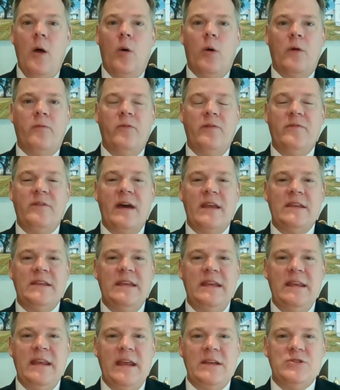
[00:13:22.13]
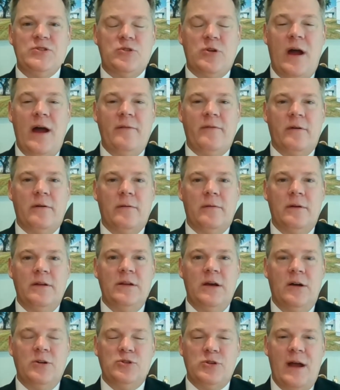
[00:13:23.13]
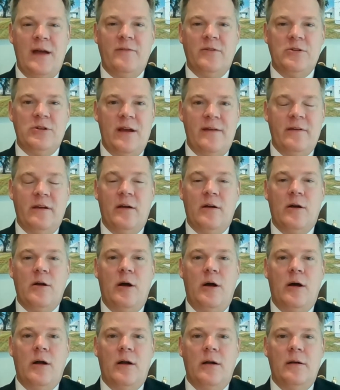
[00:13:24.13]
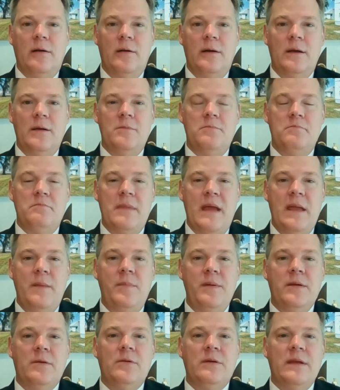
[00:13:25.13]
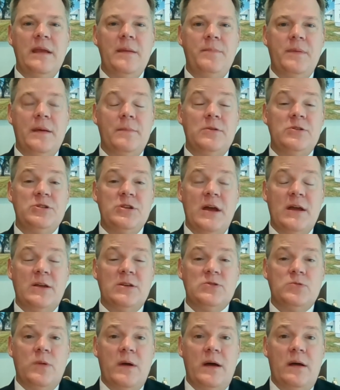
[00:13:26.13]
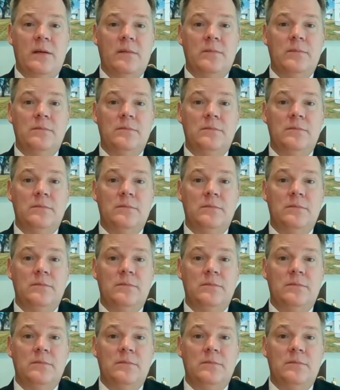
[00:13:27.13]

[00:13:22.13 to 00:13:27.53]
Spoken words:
Or if we've got a teenage driver, young driver driving our car, maybe it'll keep them in check as well.